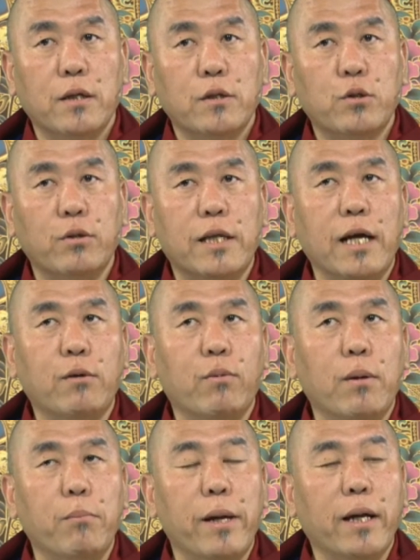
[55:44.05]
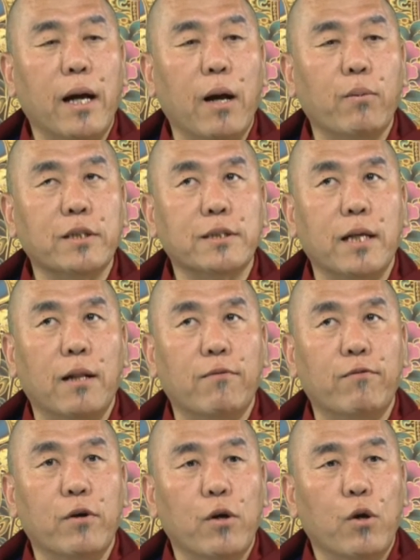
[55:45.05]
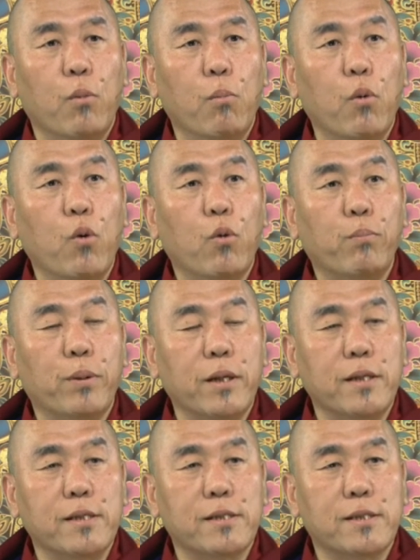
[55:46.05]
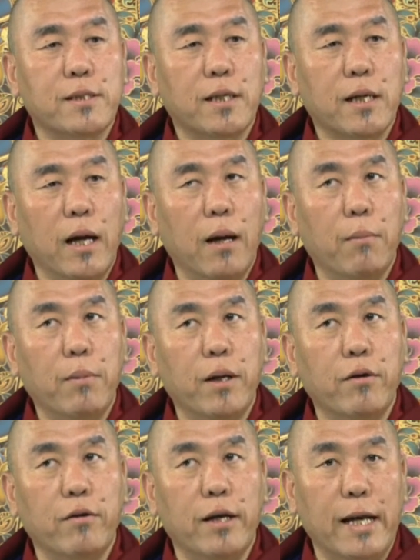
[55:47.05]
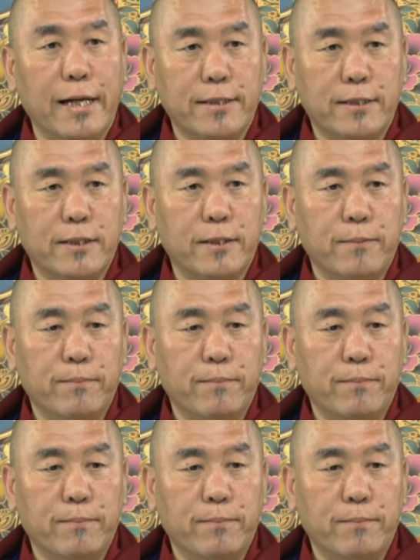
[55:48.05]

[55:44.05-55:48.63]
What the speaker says: so that will make ourselves more peace, calm, and relax.